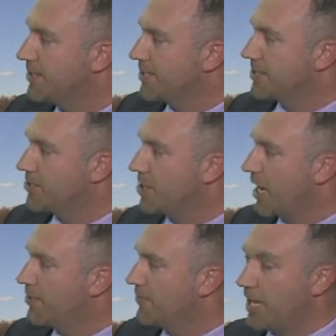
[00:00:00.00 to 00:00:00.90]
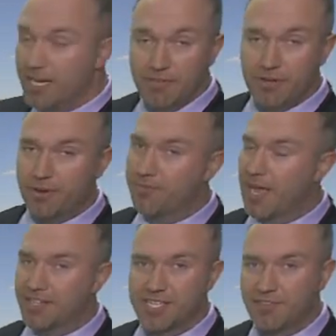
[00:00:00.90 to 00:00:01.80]
decent job of that. Even here at
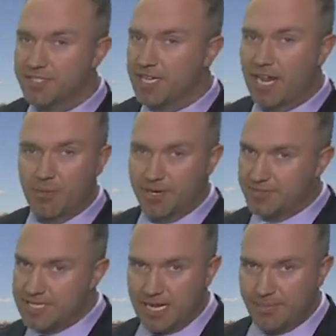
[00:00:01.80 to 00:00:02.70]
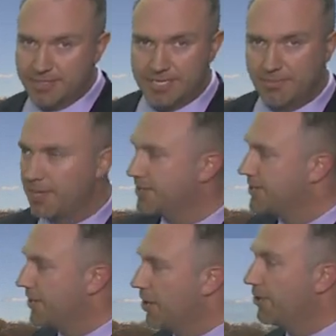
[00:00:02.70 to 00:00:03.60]
Fox 17, I went outside about 10
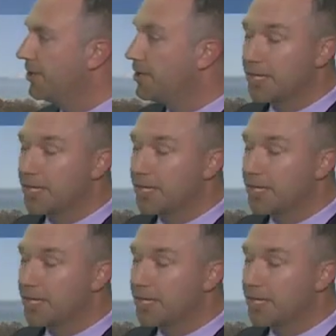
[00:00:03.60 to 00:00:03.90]
minutes ago.